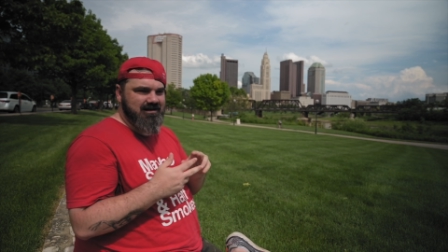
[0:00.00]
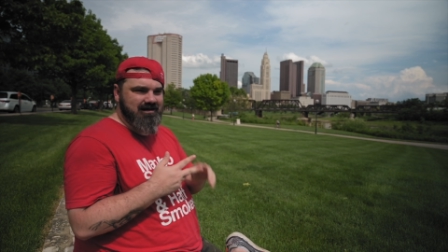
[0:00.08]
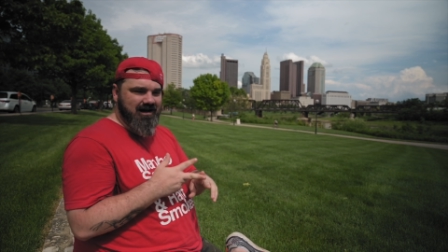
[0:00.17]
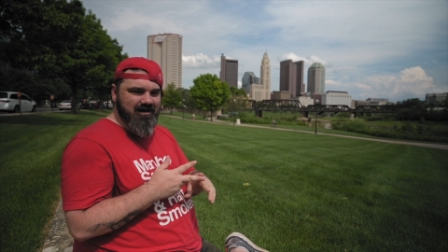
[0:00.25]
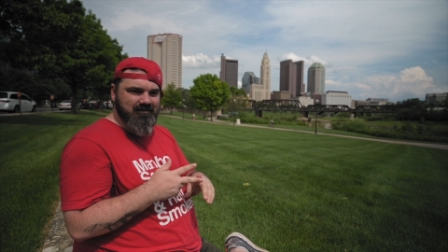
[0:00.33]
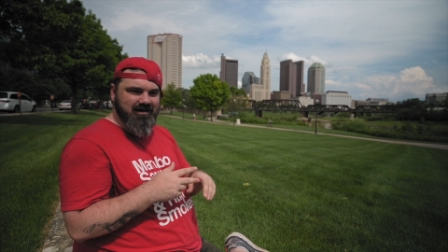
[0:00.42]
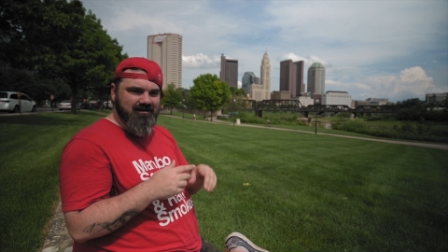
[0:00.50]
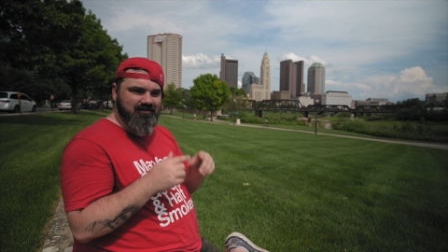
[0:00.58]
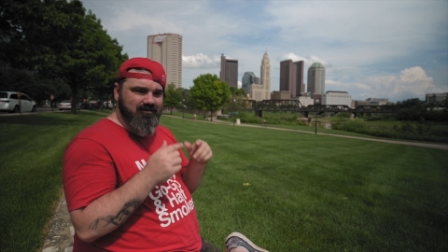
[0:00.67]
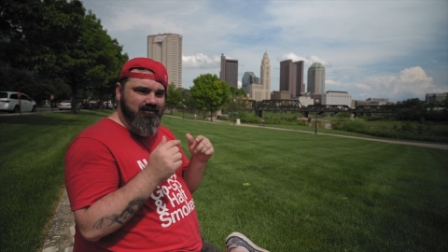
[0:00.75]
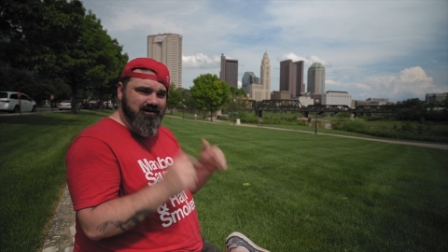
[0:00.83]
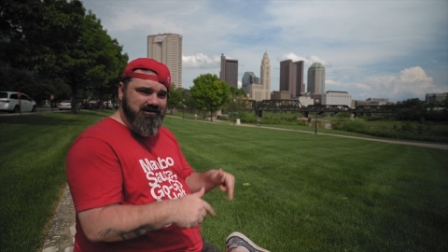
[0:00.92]
Comment
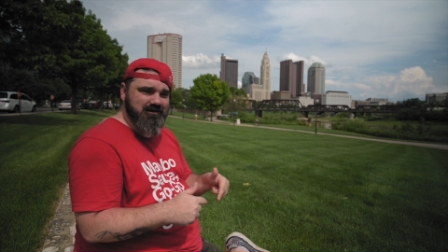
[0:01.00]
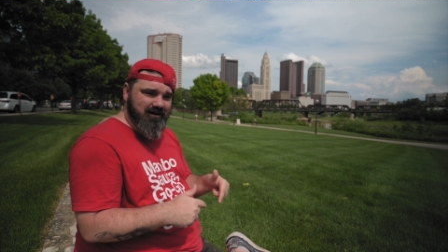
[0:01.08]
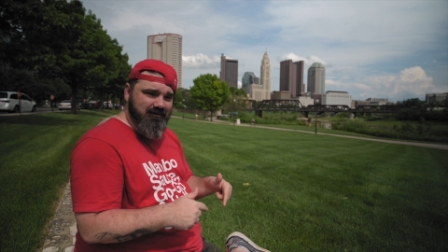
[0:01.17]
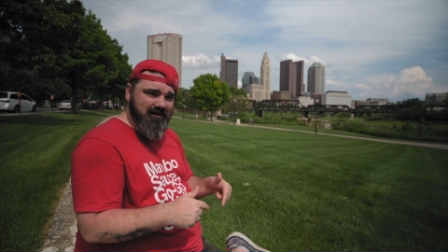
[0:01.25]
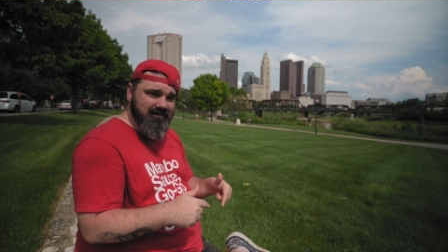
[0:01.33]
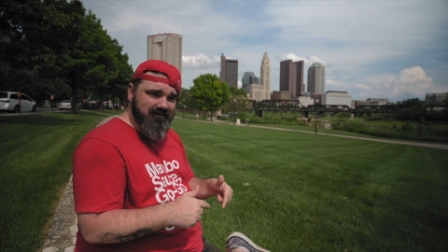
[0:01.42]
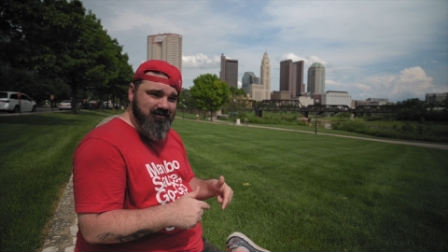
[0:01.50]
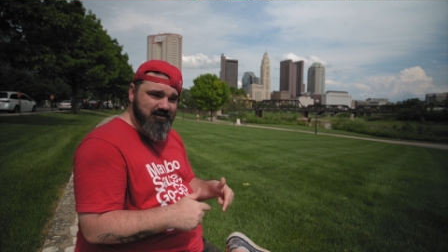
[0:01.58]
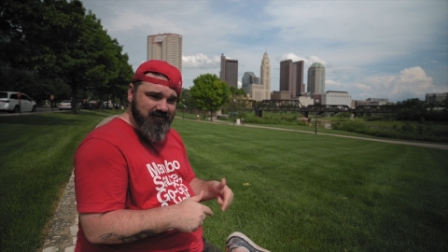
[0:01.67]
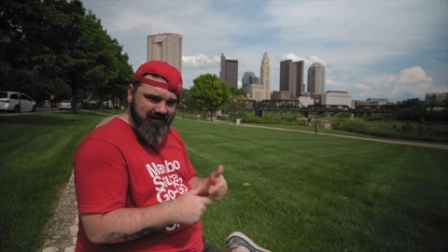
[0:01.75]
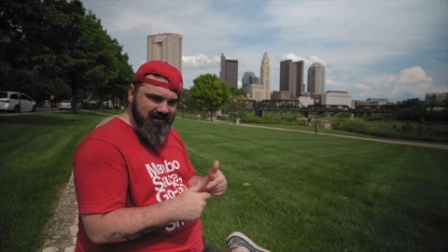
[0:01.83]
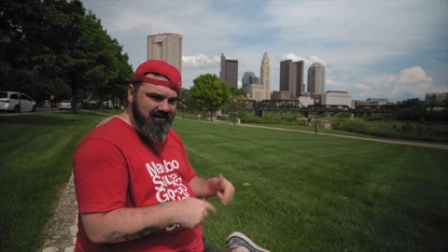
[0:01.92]
what you thought about the
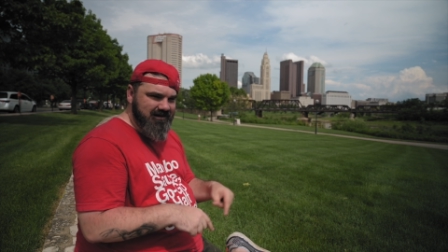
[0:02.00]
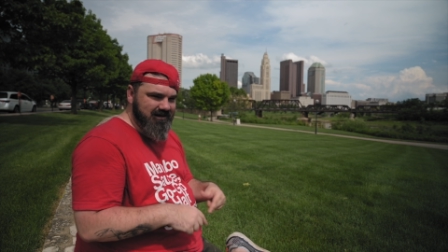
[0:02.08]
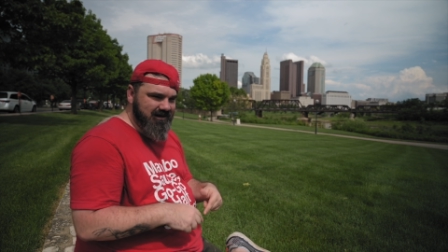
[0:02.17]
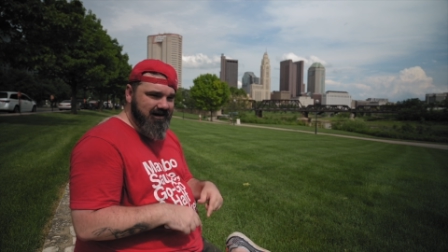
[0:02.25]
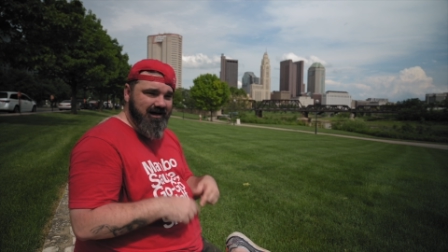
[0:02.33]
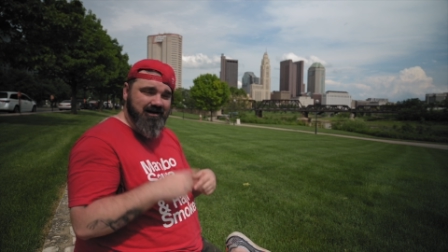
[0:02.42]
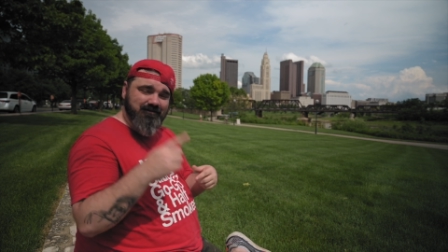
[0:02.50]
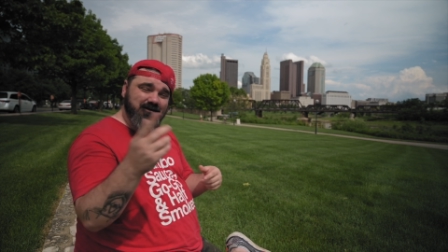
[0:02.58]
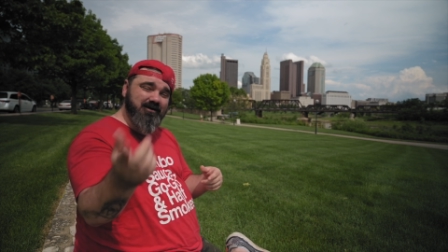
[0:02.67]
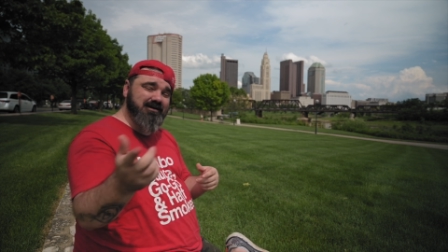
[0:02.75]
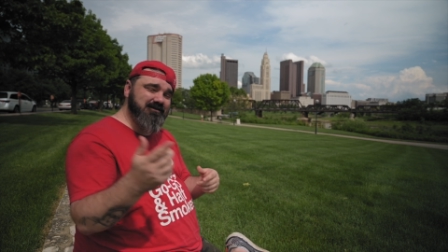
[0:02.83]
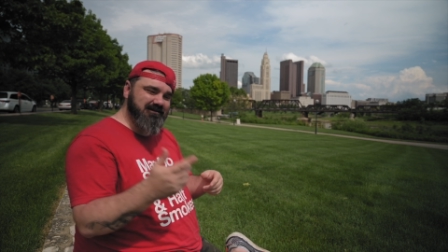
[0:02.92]
movie, and if
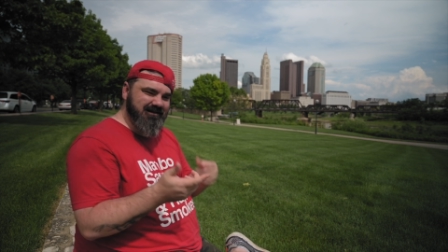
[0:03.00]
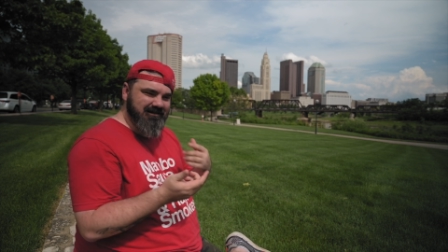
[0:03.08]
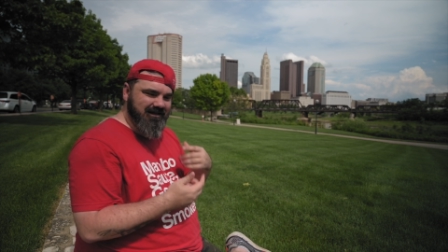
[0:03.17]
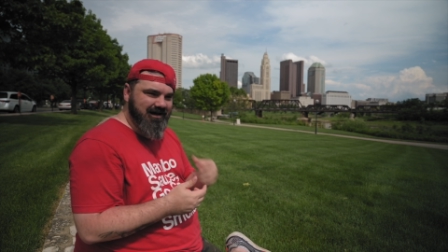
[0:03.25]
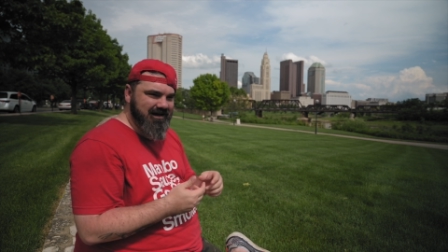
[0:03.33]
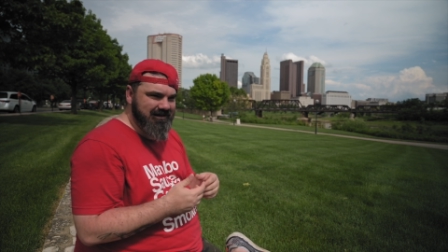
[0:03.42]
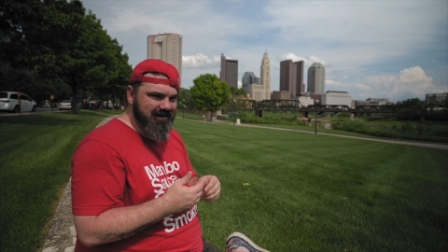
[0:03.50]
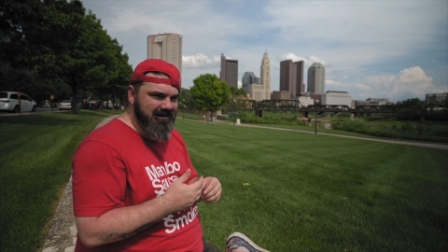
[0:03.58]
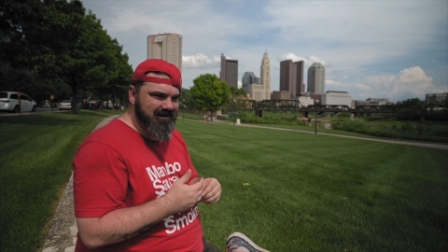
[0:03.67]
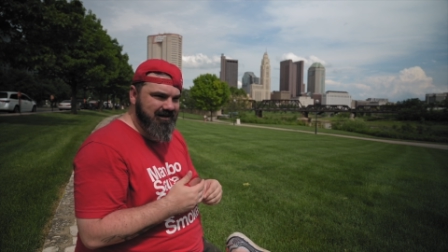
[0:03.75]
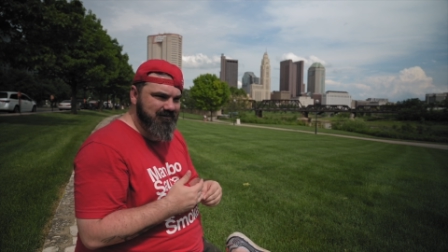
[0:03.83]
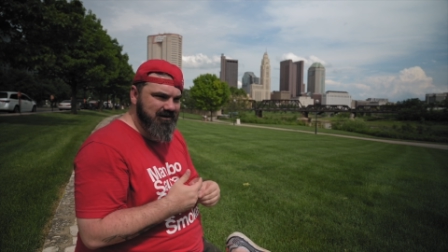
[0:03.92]
you're interested in The Lion
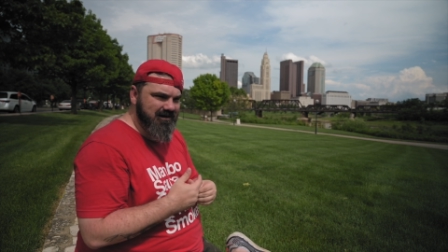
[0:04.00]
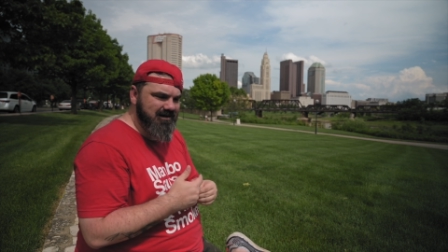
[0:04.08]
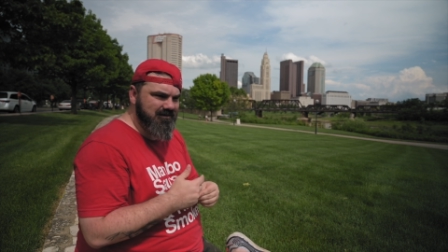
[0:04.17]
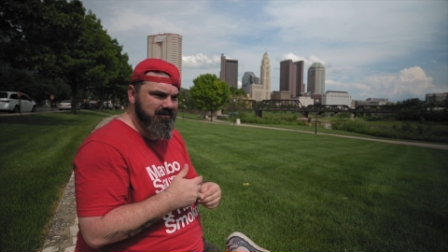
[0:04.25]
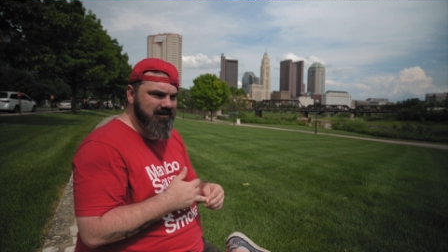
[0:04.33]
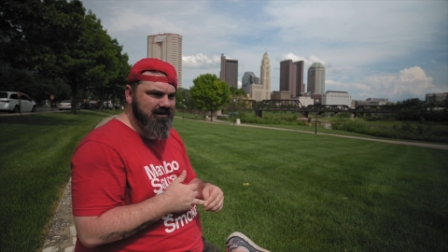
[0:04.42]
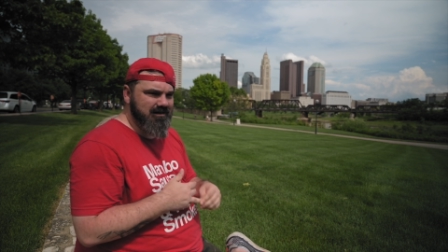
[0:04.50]
King coming up,